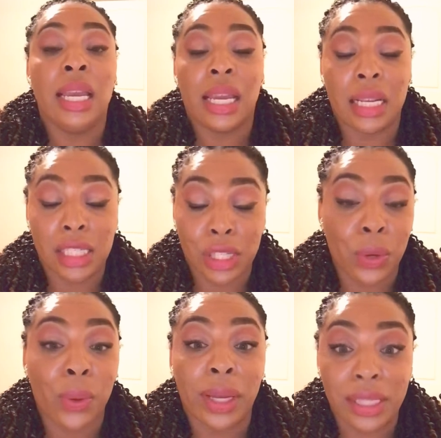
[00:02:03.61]
It is
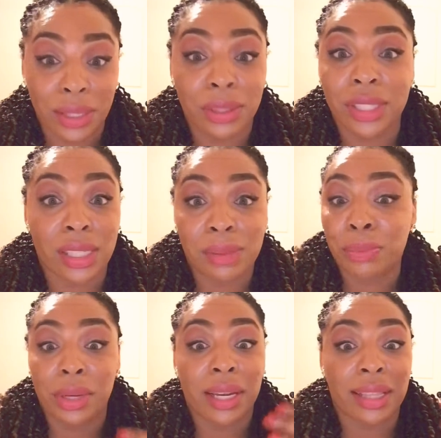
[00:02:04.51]
going to just
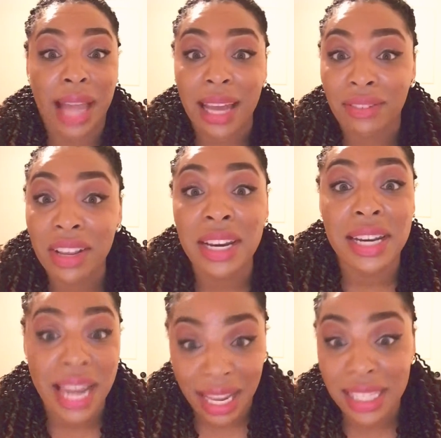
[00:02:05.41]
bring a lot of
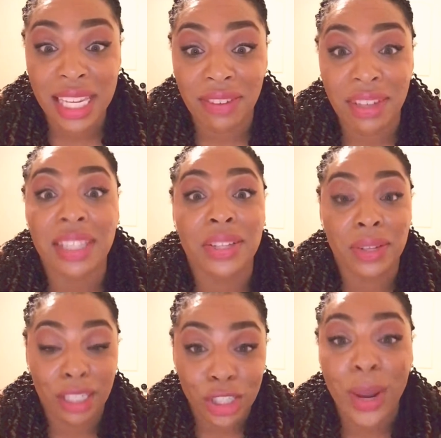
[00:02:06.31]
negativity. It's going
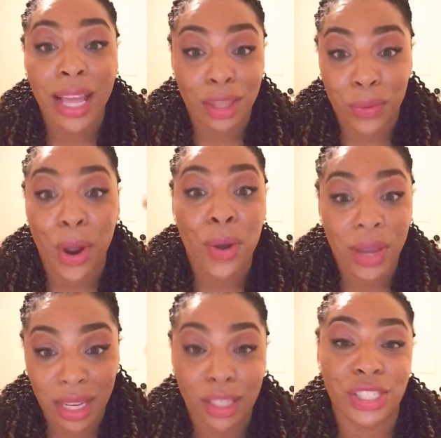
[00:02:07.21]
to attract the wrong
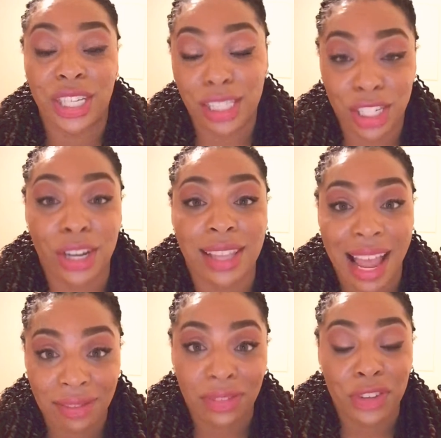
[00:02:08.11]
energy into your
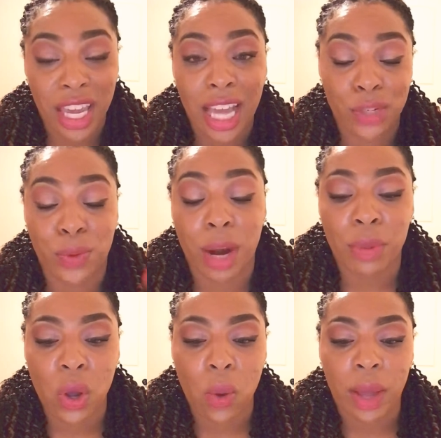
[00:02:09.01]
life, if you catch where I'm
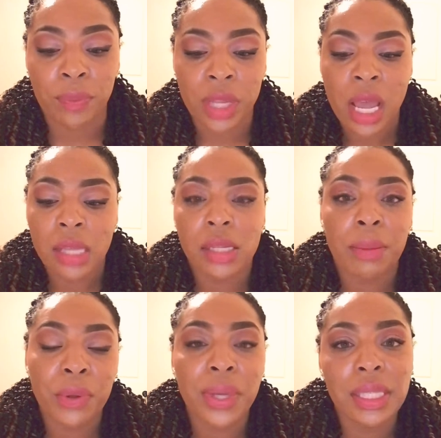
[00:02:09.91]
going. So
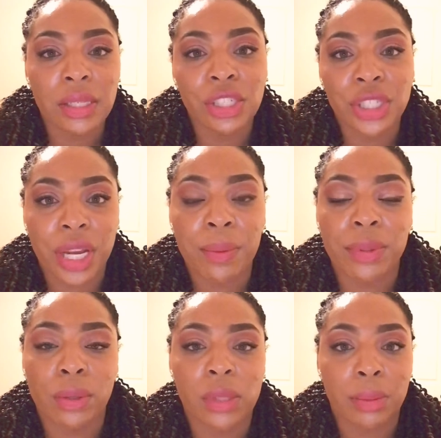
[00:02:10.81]
I'm going to share
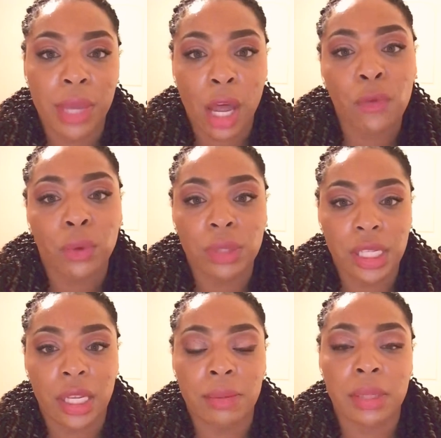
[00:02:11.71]
with you some helpful
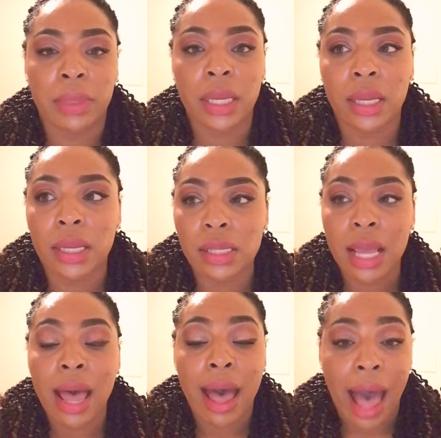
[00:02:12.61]
tips, because
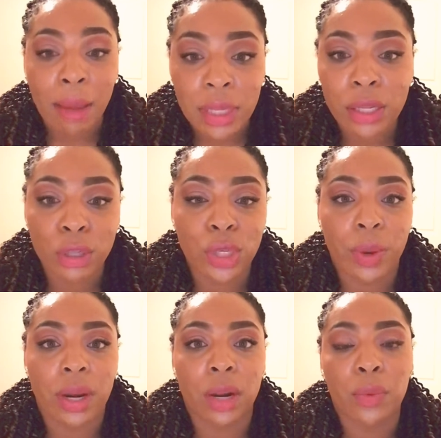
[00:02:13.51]
I'm a social
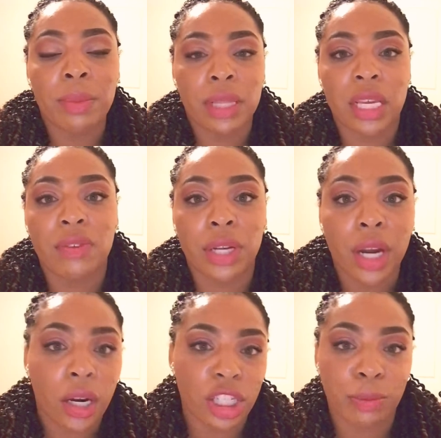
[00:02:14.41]
worker and we believe in
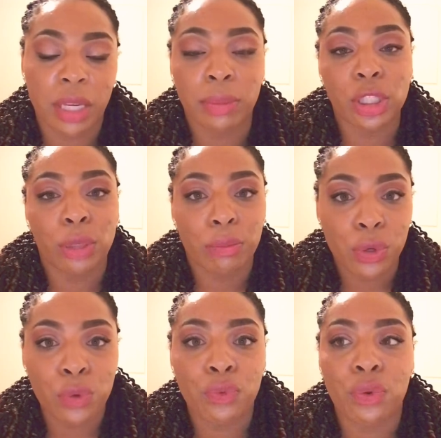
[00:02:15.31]
encouraging people to
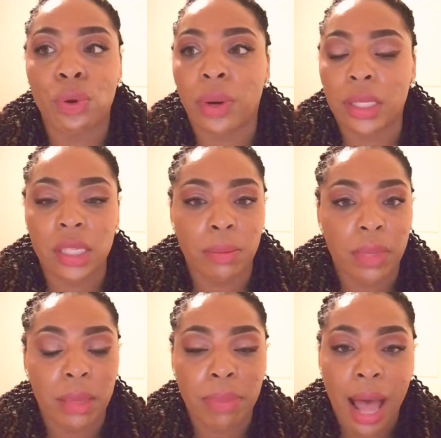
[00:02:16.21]
move forward, to
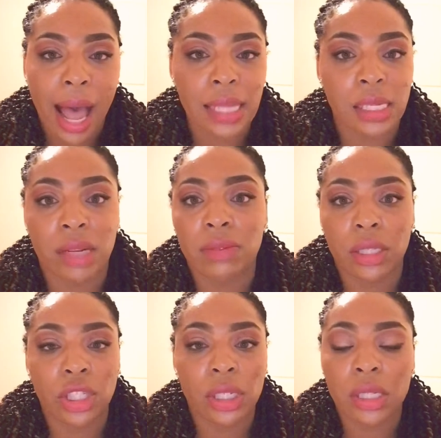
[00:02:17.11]
be positive, to
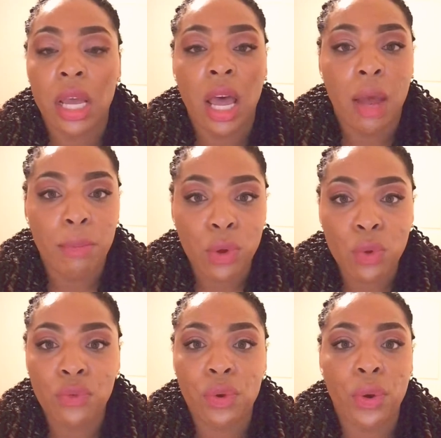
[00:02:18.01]
just
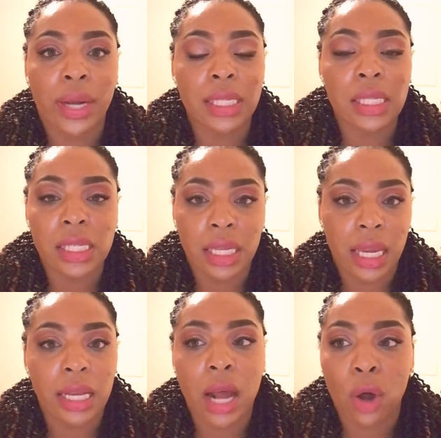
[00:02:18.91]
move forward and to
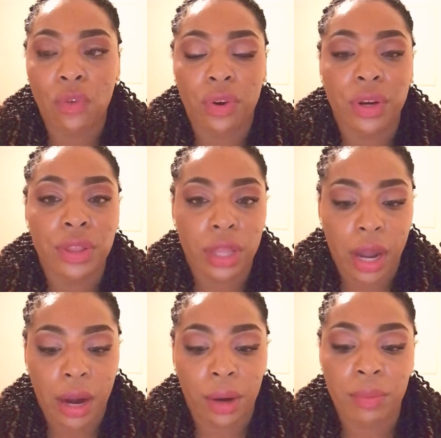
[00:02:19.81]
get over the
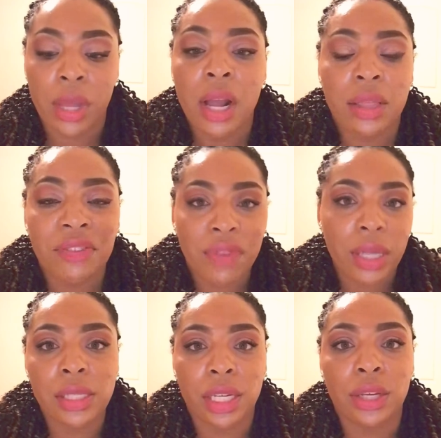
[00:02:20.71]
hurt. The
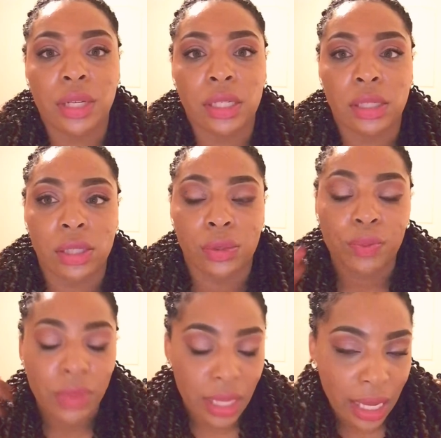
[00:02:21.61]
first thing you need to do
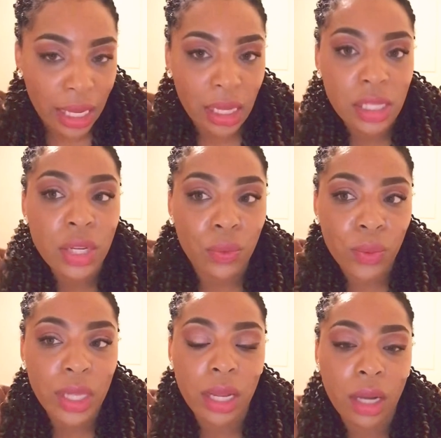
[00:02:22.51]
is
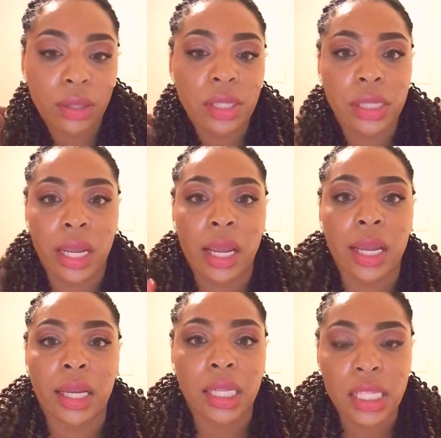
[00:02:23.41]
really
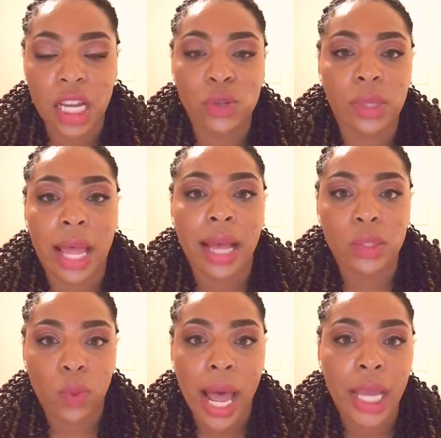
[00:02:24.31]
understand and
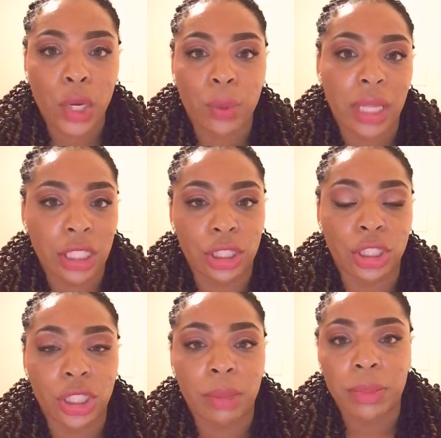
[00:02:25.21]
contextualize why your
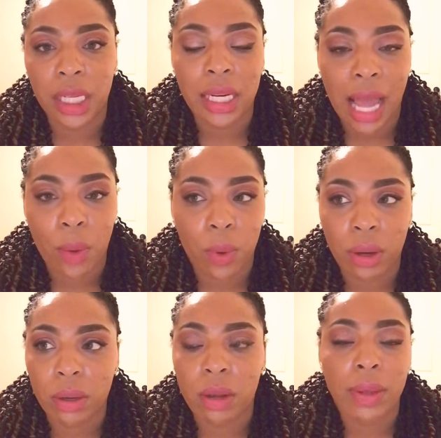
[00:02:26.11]
relationship did not
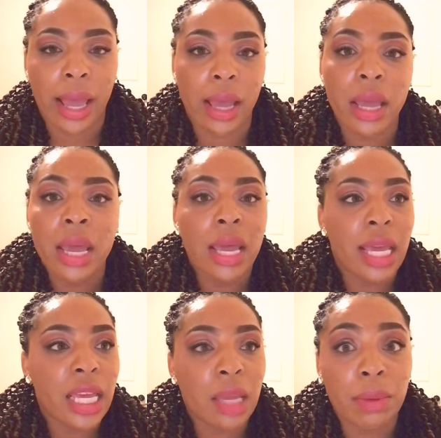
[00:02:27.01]
work, okay?
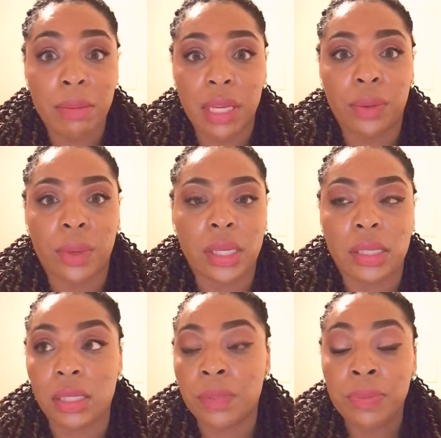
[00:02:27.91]
It could be many
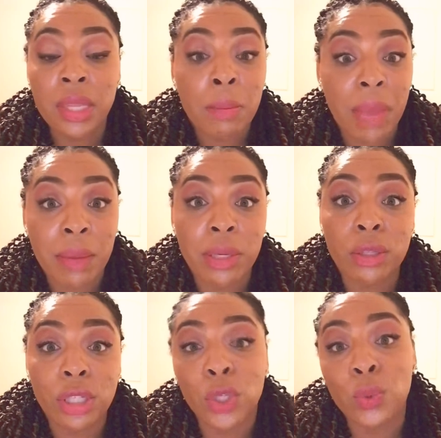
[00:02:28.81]
reasons. Maybe you
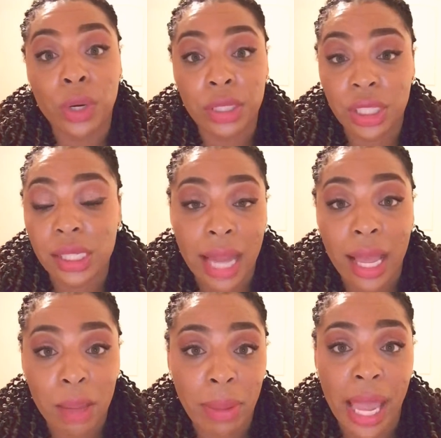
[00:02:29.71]
two were just not
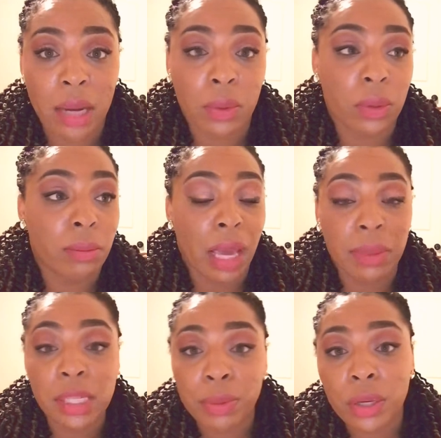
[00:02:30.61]
compatible. Maybe
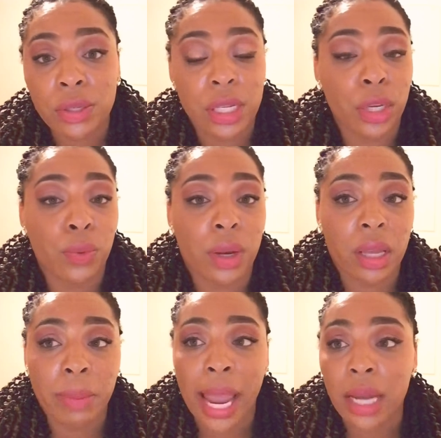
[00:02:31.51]
spiritually you weren't
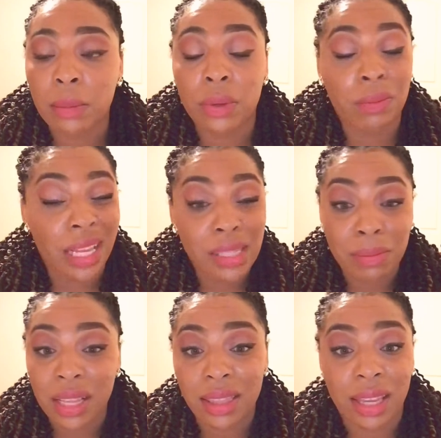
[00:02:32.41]
compatible, and that's a
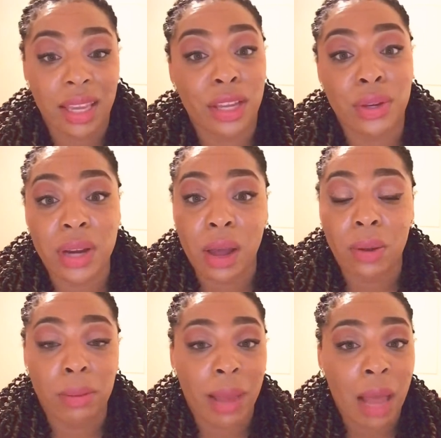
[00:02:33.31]
big thing.
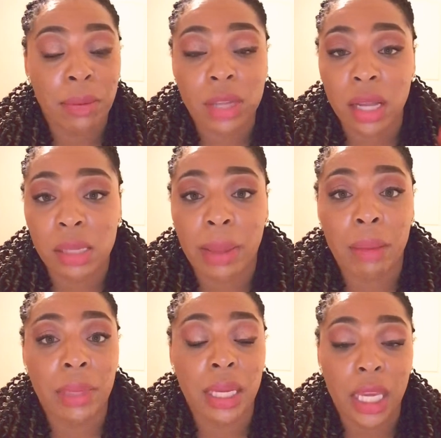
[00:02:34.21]
The Bible talks
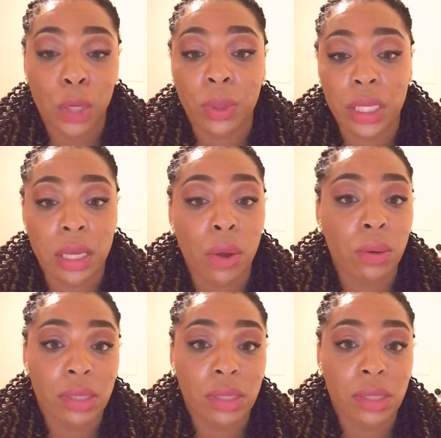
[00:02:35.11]
about being equally yoked.